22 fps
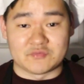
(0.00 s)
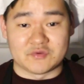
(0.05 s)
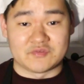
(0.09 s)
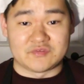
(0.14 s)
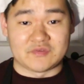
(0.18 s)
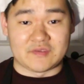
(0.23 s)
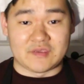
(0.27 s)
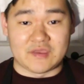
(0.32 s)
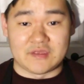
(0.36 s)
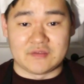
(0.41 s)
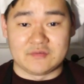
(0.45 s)
Once
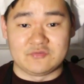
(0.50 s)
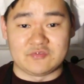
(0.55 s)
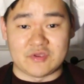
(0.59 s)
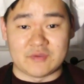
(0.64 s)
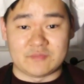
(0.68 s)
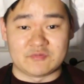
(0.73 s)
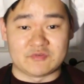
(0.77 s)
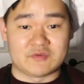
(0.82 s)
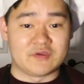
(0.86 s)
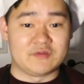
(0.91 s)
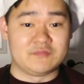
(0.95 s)
again,
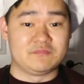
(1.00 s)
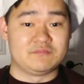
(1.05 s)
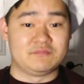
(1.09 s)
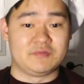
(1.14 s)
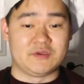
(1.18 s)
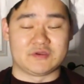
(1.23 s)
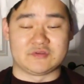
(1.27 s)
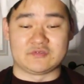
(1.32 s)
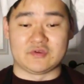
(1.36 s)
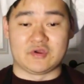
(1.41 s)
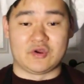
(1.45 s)
James Gunn
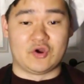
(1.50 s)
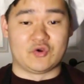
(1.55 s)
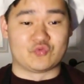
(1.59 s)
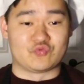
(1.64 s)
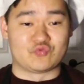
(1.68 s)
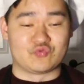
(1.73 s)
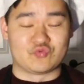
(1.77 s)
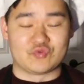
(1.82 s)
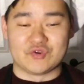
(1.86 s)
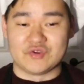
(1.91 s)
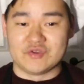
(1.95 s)
picked a
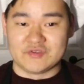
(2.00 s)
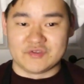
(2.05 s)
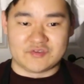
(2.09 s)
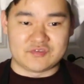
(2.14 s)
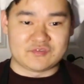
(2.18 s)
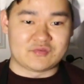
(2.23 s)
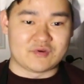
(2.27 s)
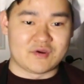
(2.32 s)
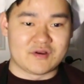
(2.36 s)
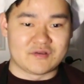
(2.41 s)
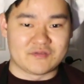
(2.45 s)
really
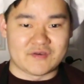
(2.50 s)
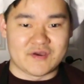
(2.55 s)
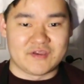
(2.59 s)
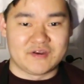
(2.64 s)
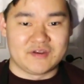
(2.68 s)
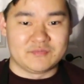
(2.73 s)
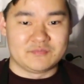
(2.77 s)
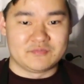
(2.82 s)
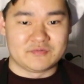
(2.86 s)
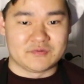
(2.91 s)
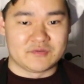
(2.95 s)
strong
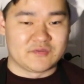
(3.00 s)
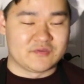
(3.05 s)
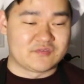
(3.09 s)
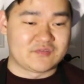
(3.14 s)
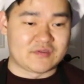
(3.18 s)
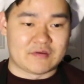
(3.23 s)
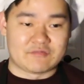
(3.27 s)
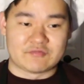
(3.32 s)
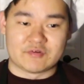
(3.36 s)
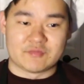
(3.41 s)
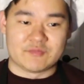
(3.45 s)
lineup, this
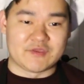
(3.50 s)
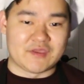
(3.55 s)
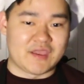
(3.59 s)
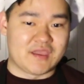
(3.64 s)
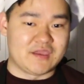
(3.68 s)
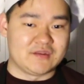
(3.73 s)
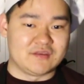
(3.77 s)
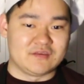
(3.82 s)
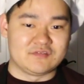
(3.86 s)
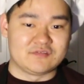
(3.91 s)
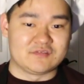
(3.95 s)
time from the
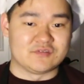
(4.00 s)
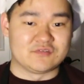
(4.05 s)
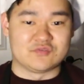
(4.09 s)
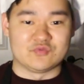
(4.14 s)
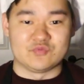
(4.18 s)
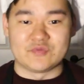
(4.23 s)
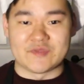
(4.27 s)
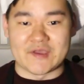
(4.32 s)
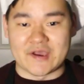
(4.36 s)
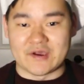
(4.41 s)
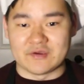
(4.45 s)
80s to
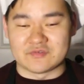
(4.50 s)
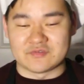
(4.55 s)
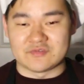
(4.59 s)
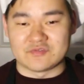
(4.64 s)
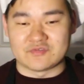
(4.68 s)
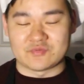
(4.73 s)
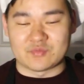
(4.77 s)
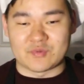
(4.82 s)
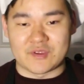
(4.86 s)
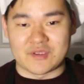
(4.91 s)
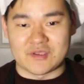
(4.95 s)

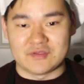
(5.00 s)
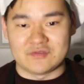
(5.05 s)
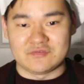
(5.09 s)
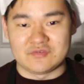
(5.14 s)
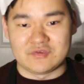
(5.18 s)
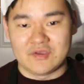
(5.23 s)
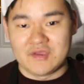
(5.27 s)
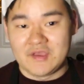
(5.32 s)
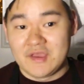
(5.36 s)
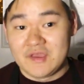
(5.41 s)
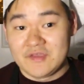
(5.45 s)
2000s
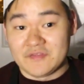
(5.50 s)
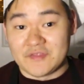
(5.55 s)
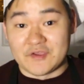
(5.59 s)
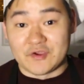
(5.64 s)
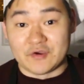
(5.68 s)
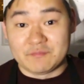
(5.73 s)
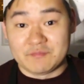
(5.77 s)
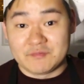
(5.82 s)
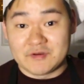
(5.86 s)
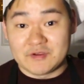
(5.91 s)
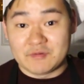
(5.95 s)
range. They
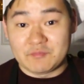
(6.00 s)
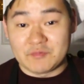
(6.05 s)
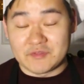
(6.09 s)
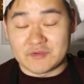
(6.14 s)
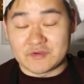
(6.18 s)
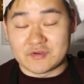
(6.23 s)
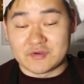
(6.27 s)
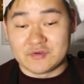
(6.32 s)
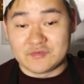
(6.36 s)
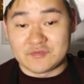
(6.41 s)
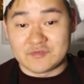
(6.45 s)
opened up with
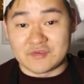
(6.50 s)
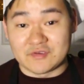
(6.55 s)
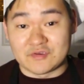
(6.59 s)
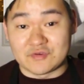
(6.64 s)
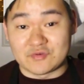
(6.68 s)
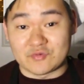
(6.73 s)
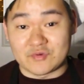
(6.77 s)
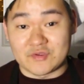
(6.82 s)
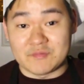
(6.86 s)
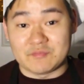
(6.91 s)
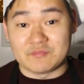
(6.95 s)
Acoustic
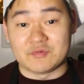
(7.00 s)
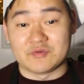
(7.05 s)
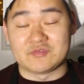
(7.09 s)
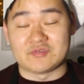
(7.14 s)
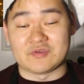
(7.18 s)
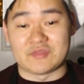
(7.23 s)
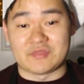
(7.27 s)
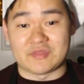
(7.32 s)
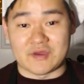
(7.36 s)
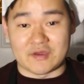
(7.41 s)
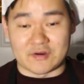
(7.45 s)
Creep, which
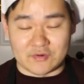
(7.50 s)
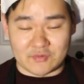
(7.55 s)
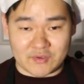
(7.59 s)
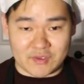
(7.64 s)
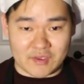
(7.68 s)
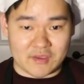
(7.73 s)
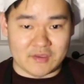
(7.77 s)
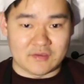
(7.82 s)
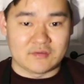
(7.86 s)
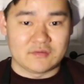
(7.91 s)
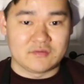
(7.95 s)
I thought,
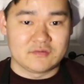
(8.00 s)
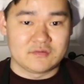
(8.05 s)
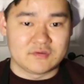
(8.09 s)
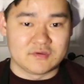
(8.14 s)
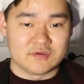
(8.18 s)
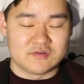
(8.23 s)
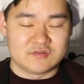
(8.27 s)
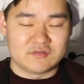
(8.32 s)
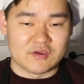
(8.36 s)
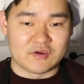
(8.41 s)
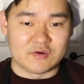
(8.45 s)
okay,
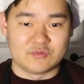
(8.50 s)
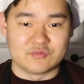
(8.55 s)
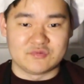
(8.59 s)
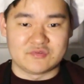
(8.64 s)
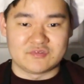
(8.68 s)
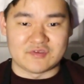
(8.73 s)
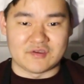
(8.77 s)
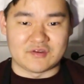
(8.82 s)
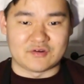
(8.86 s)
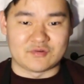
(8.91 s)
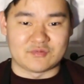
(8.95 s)
good tone
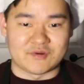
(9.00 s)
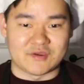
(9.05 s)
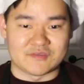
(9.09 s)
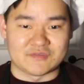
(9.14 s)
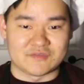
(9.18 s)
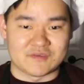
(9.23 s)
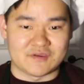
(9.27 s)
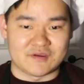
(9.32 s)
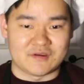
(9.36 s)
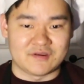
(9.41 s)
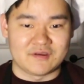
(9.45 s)
setter right
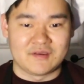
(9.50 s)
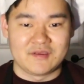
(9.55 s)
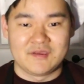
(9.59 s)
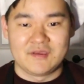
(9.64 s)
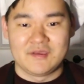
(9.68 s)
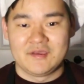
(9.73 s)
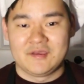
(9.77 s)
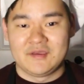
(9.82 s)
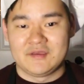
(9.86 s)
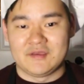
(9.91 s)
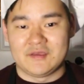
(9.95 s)
there.
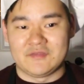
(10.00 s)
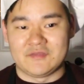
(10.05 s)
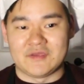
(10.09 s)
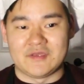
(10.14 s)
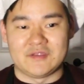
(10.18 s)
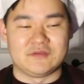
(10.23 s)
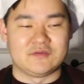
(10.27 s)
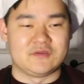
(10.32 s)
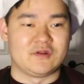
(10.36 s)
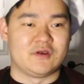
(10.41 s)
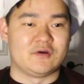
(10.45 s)
And
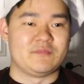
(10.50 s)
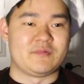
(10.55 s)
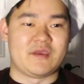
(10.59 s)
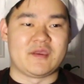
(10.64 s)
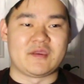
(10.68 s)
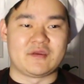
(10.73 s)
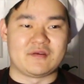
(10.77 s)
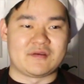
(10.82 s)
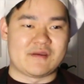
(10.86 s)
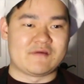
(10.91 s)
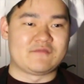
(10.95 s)
then,
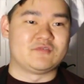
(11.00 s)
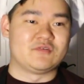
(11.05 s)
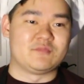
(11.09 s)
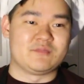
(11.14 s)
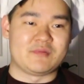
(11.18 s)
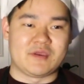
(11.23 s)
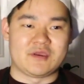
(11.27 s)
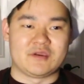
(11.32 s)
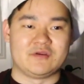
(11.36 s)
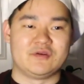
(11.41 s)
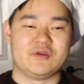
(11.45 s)
banger after
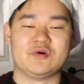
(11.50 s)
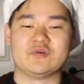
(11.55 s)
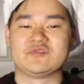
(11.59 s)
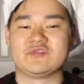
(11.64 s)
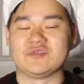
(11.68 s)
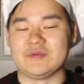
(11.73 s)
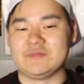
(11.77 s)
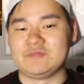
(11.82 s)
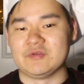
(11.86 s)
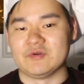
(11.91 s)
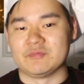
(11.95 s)
banger. No
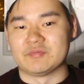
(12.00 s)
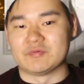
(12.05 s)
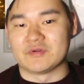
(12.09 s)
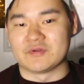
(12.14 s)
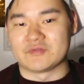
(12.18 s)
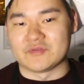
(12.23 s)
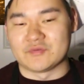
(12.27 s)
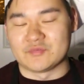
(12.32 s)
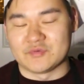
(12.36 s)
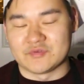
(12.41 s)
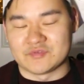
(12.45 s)
Sleep Till
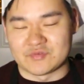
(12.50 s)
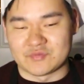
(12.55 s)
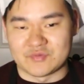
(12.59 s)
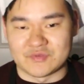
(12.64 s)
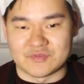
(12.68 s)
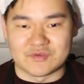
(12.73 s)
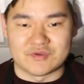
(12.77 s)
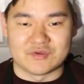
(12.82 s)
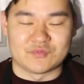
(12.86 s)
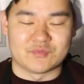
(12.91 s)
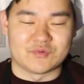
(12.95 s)
Brooklyn was a
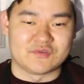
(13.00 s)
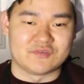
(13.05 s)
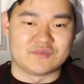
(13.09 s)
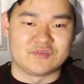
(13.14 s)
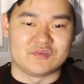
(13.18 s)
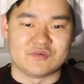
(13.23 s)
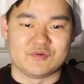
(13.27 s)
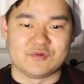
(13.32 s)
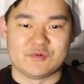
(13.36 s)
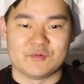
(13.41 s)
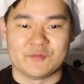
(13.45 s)
really good one,
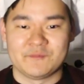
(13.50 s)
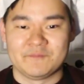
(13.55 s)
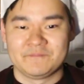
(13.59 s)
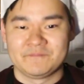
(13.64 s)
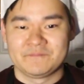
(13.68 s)
too.